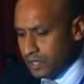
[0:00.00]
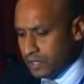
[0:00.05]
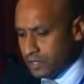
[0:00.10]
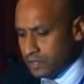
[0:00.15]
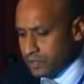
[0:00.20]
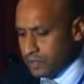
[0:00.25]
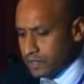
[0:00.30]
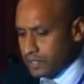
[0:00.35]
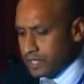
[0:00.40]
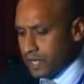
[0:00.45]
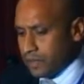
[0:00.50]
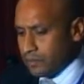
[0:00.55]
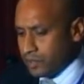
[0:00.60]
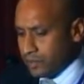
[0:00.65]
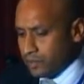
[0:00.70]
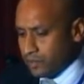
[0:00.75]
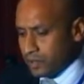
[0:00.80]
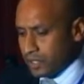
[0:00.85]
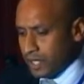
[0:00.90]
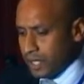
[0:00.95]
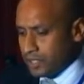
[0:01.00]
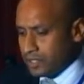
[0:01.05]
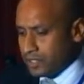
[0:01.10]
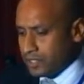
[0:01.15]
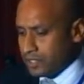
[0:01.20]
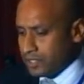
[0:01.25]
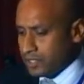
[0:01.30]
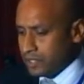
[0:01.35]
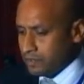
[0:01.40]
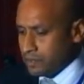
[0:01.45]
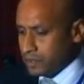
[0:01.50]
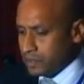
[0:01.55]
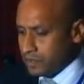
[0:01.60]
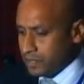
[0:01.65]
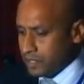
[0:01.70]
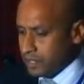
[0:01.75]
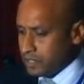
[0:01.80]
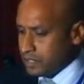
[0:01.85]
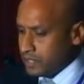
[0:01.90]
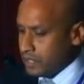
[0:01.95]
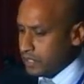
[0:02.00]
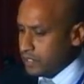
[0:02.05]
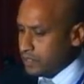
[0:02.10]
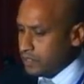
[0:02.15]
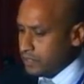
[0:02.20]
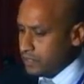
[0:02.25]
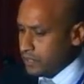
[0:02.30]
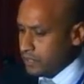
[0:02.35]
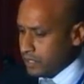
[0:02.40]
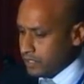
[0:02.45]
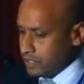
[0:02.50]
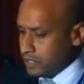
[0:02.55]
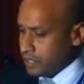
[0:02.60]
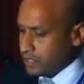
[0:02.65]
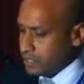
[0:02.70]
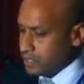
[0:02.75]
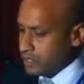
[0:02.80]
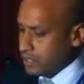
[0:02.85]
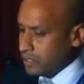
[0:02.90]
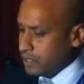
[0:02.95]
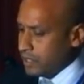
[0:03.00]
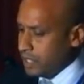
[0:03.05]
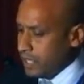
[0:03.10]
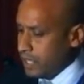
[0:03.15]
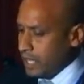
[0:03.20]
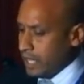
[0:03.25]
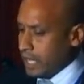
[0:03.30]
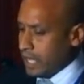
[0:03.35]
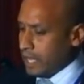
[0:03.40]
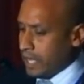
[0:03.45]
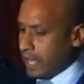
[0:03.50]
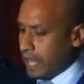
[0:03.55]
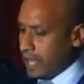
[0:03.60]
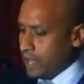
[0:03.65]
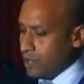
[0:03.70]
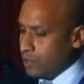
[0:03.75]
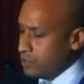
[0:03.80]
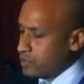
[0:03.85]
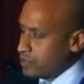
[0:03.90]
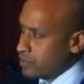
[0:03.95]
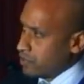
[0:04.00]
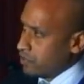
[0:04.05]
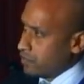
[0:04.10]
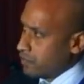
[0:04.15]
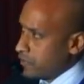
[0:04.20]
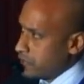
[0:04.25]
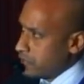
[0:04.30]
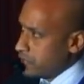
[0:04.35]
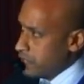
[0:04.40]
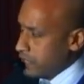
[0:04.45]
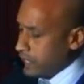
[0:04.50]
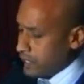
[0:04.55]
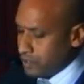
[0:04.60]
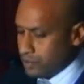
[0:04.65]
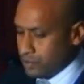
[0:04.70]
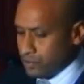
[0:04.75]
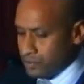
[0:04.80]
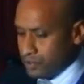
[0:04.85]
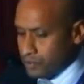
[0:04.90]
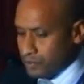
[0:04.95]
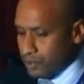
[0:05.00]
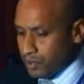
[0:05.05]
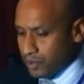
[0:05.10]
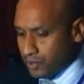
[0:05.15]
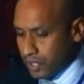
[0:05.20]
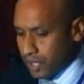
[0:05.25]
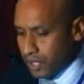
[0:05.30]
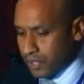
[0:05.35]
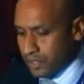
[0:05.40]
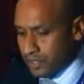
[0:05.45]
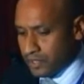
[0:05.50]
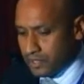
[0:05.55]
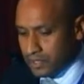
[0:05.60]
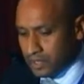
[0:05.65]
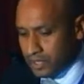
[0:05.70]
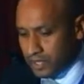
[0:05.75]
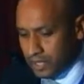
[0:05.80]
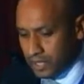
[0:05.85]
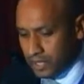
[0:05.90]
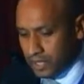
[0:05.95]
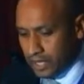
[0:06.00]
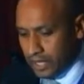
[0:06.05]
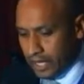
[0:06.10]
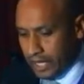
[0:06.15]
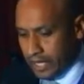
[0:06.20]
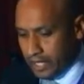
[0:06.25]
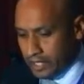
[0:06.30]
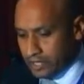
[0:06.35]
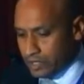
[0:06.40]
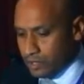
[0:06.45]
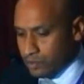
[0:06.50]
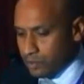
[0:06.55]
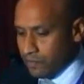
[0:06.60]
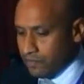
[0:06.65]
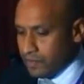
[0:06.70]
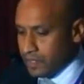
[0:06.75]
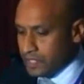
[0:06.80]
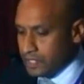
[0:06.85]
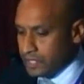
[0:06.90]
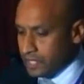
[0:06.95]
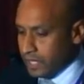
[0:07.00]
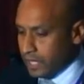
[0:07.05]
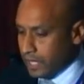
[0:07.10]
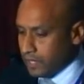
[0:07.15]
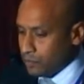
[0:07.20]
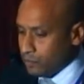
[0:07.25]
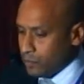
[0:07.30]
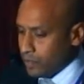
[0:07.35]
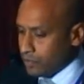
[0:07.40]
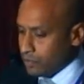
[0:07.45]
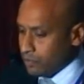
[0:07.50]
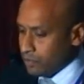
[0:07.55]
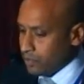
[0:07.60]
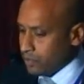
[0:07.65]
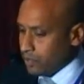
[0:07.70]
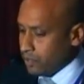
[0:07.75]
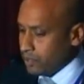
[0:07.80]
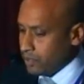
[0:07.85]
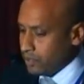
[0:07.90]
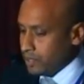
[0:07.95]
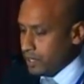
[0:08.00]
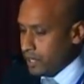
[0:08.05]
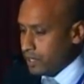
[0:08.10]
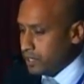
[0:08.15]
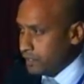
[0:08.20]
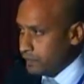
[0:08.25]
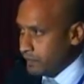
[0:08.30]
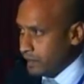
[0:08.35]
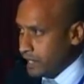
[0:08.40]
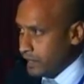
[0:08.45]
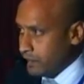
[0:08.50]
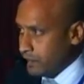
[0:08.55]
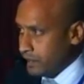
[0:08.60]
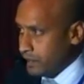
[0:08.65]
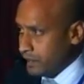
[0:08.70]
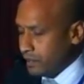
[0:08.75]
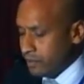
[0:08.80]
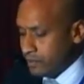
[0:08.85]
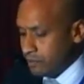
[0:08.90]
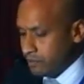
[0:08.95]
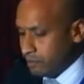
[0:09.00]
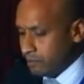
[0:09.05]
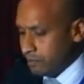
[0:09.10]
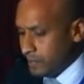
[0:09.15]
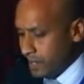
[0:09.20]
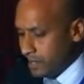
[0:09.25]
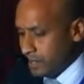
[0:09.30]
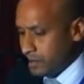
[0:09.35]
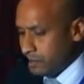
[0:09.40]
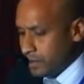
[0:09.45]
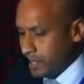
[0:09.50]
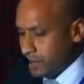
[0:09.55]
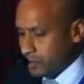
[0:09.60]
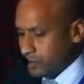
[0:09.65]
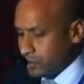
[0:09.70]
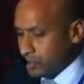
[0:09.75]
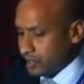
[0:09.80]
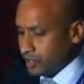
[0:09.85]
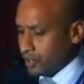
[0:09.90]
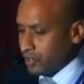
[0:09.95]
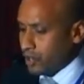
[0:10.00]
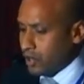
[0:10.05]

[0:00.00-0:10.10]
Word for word: to examine the relationship between internet addiction and hours of internet use per day, and to investigate whether or not younger people, younger people show